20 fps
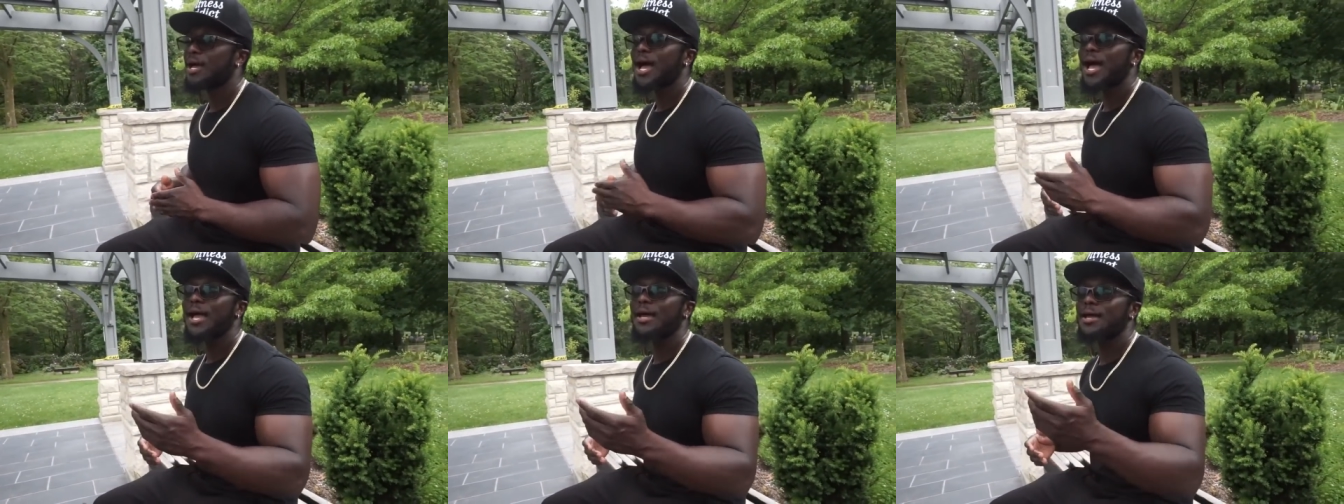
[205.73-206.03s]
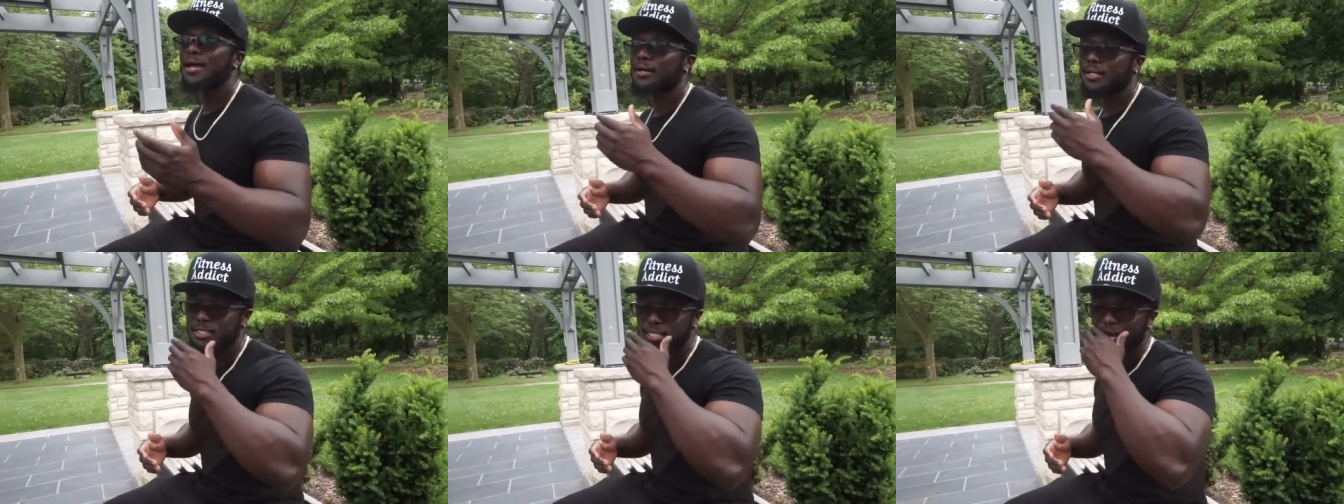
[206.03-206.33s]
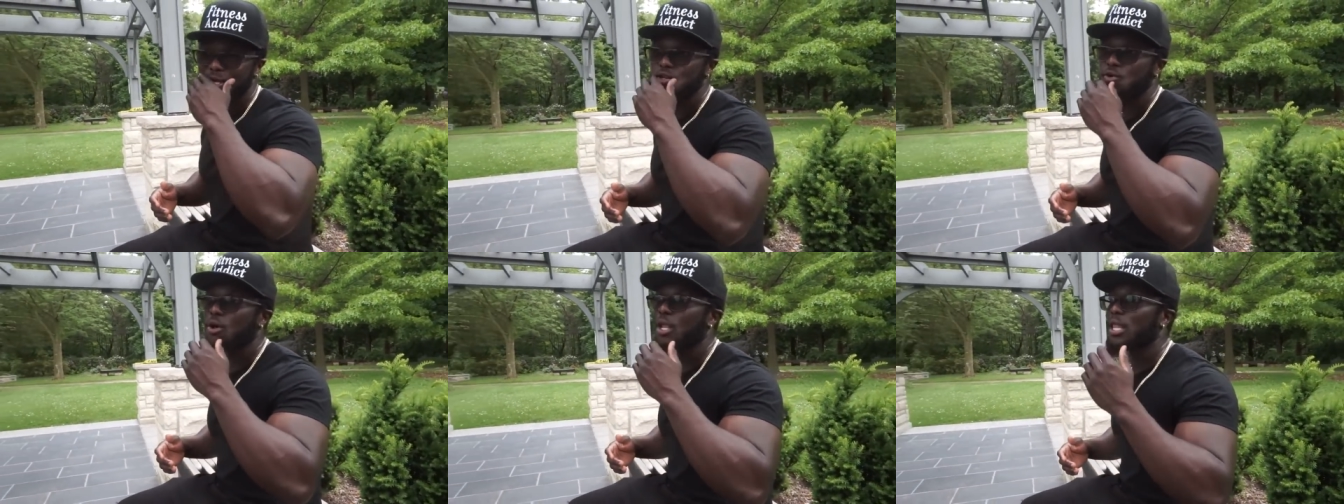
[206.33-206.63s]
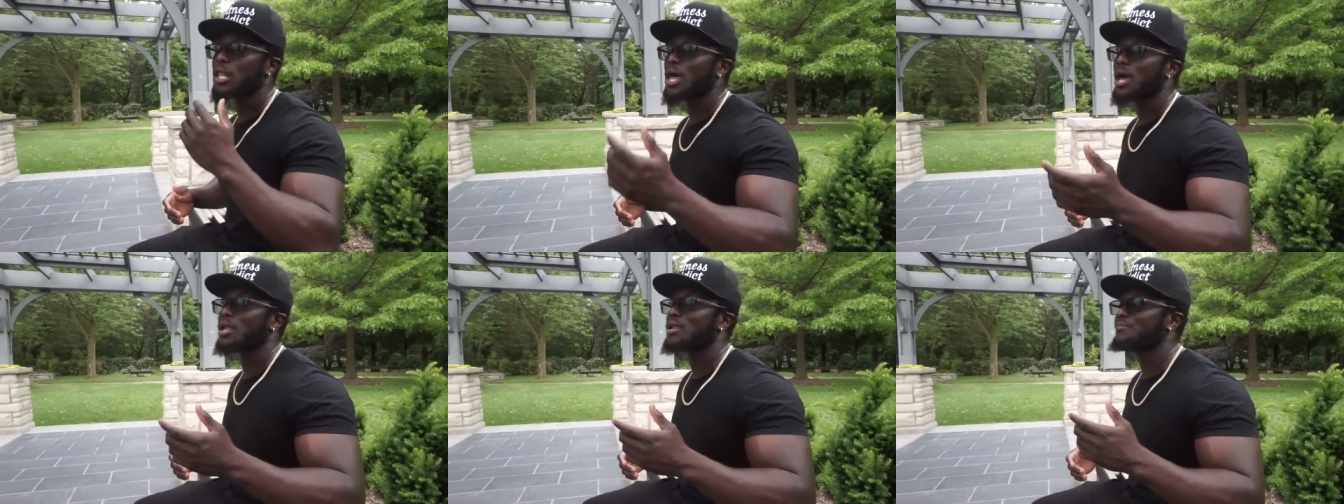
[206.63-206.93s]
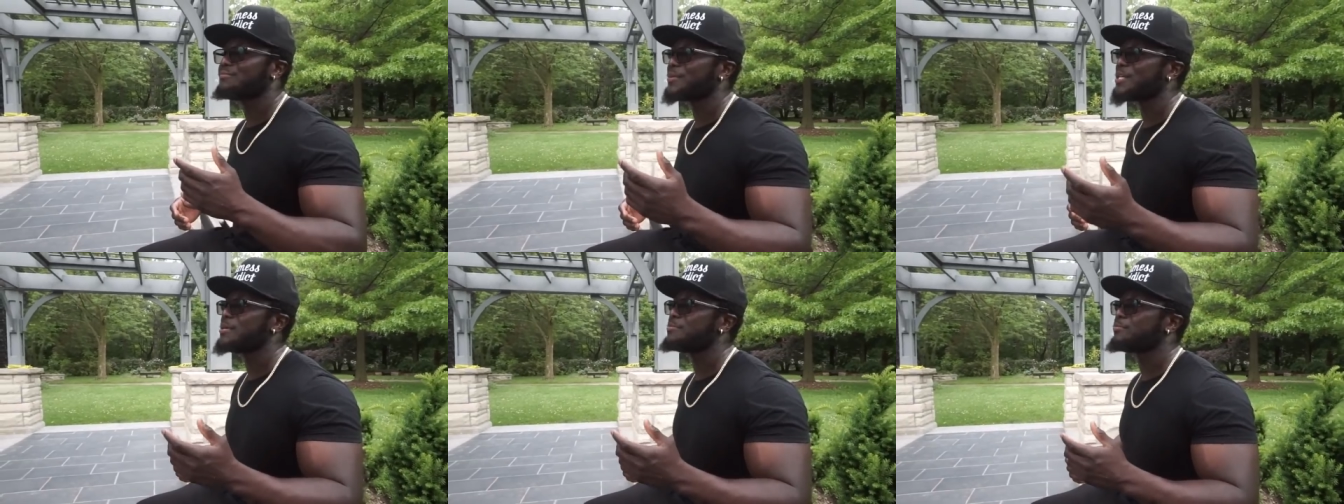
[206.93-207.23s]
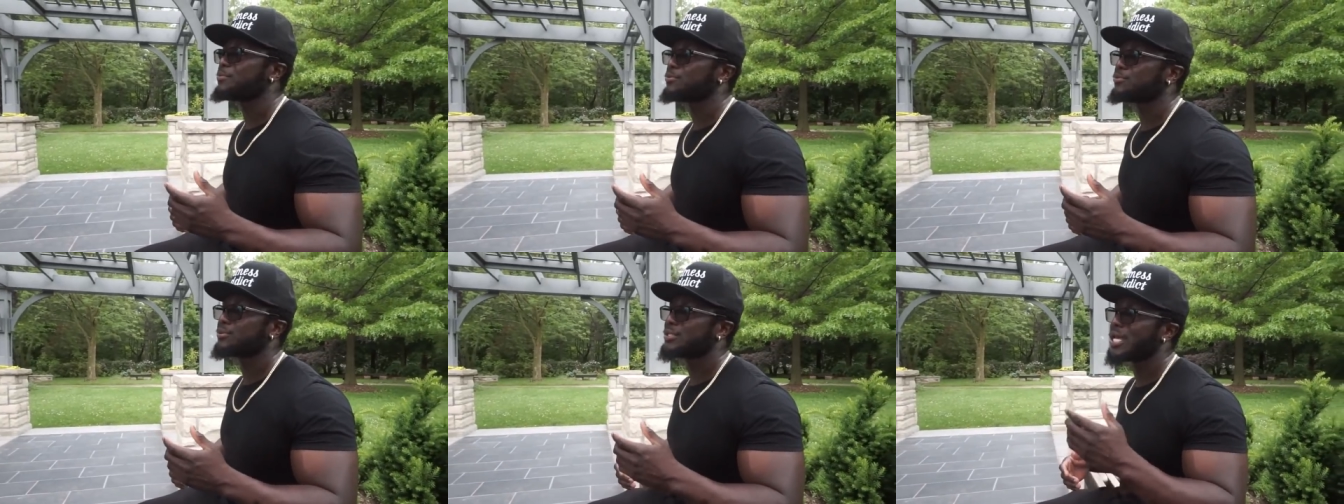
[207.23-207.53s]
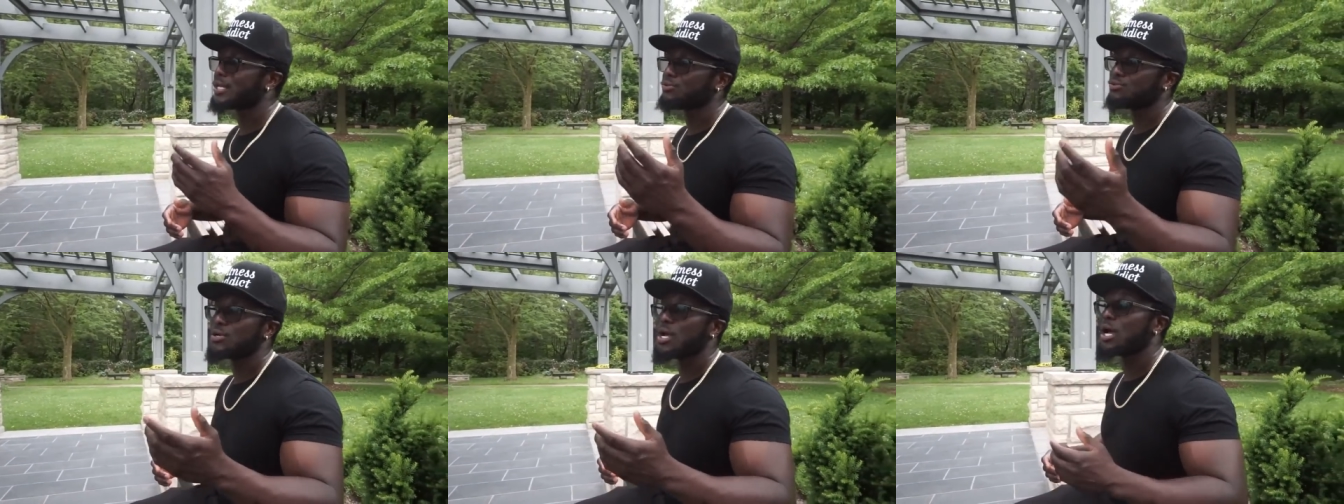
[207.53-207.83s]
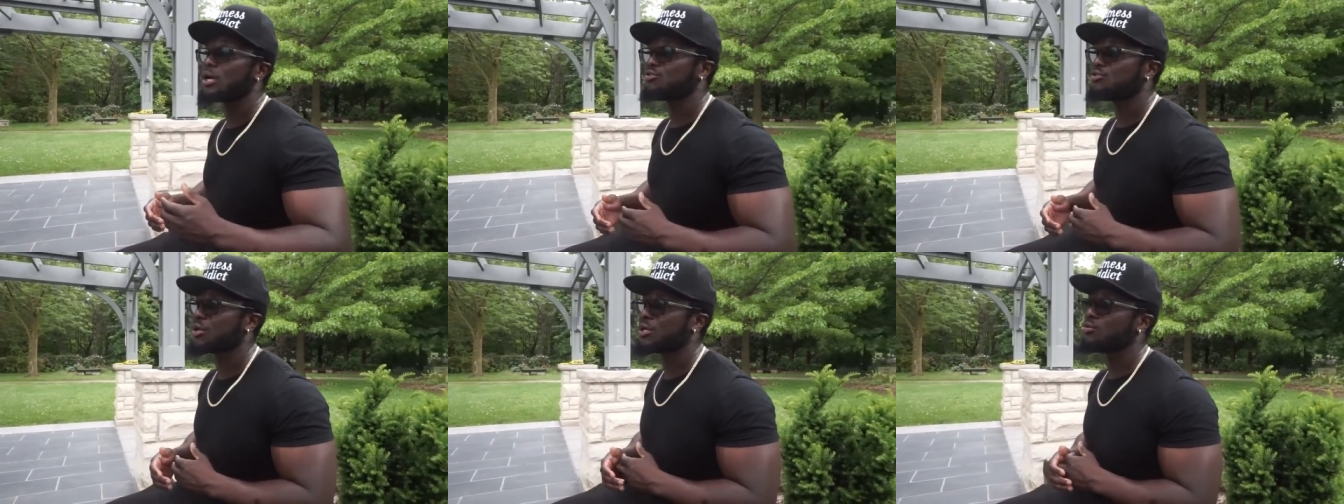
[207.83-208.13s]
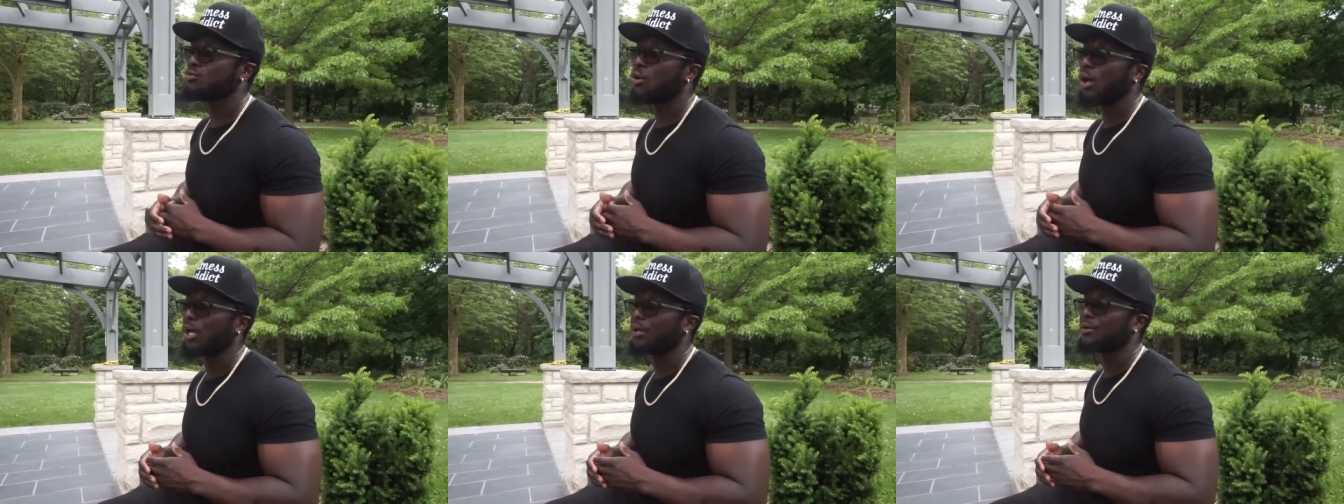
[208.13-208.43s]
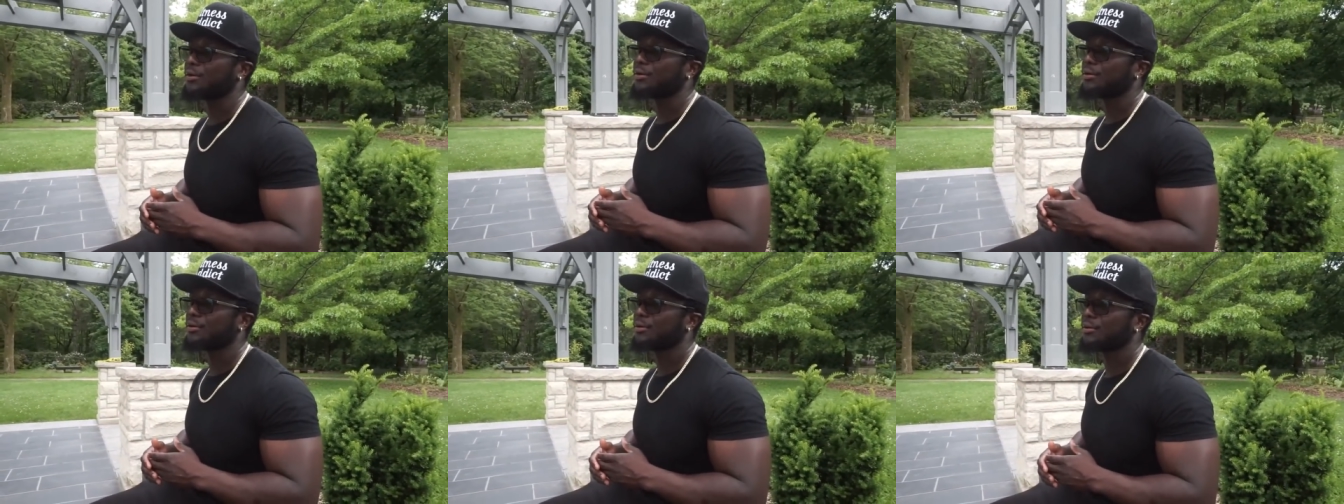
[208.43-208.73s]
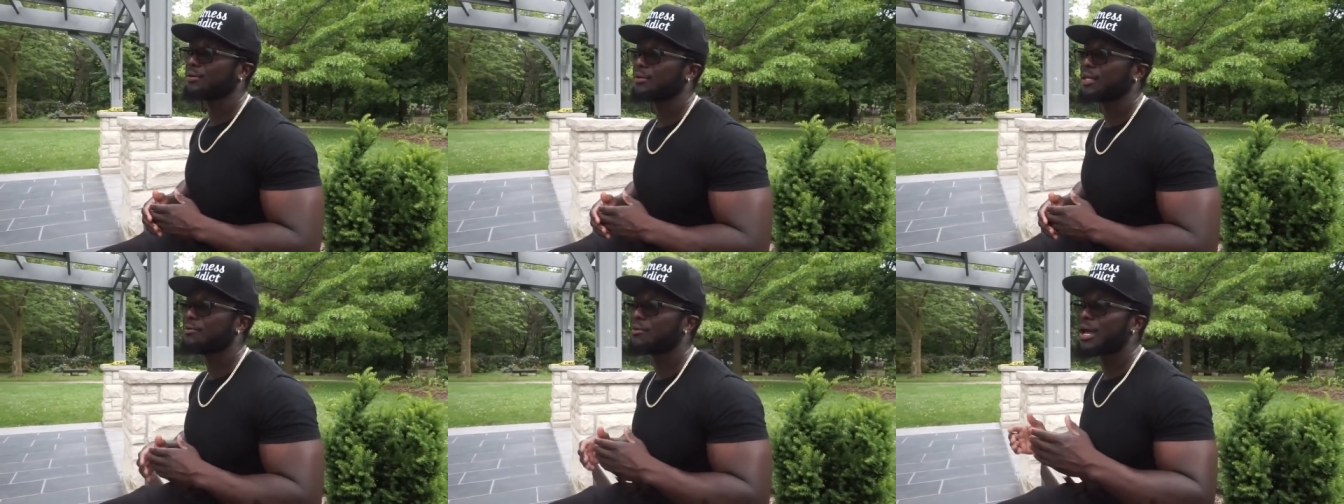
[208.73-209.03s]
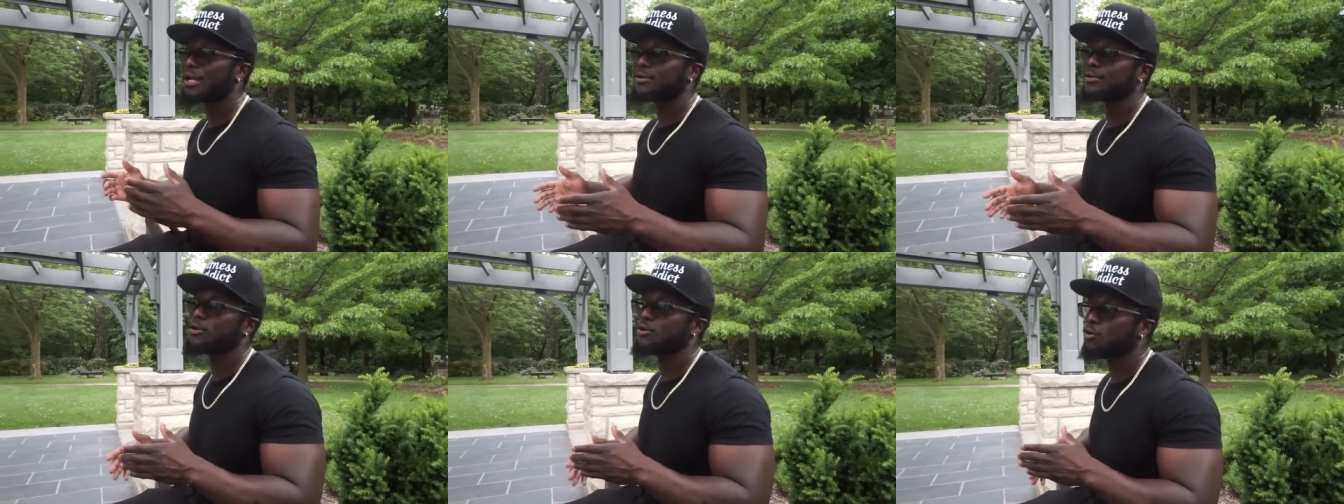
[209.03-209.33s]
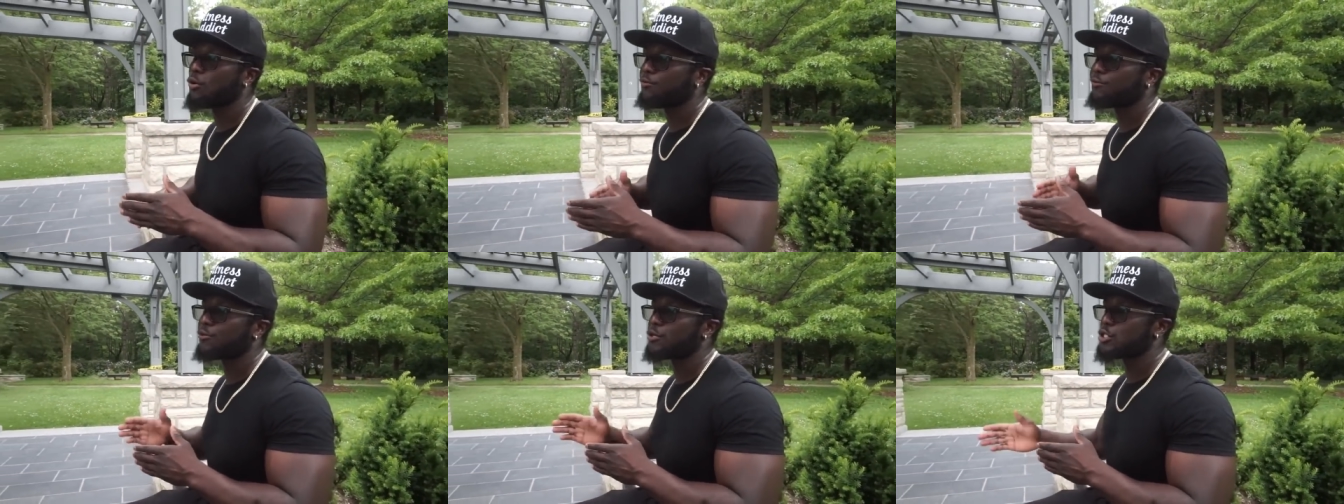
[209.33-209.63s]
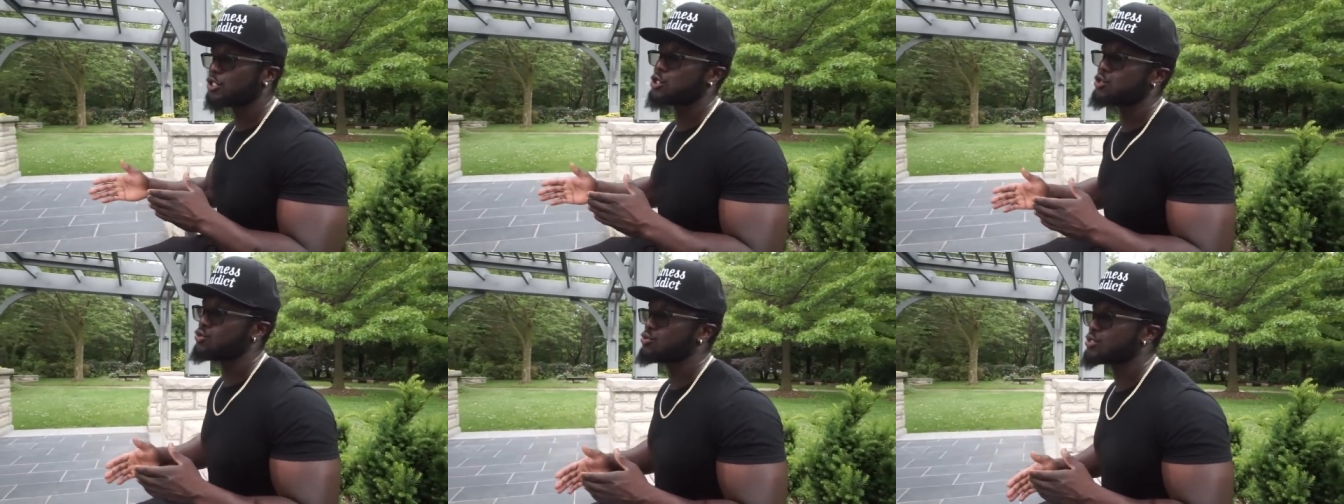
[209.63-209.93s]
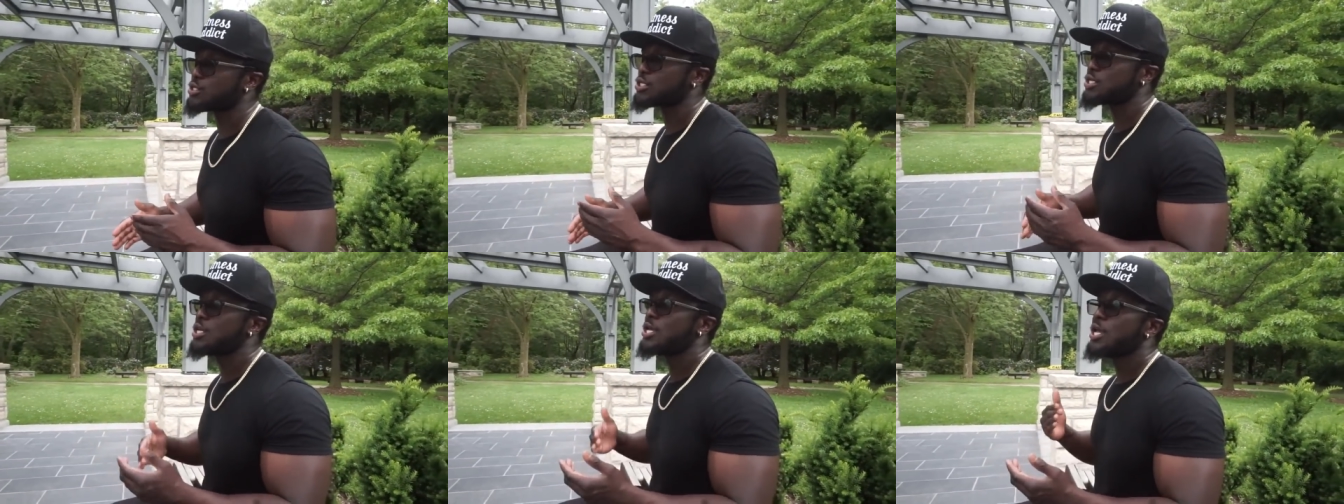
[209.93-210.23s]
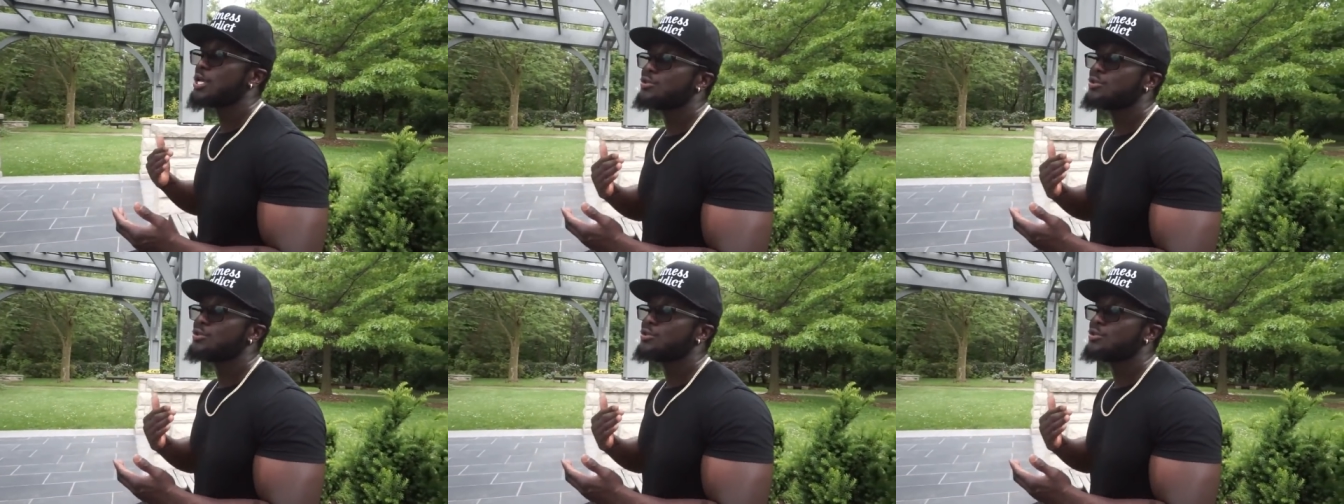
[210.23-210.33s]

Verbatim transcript: Because I know a lot of people that do not drink water. They rather go for juice.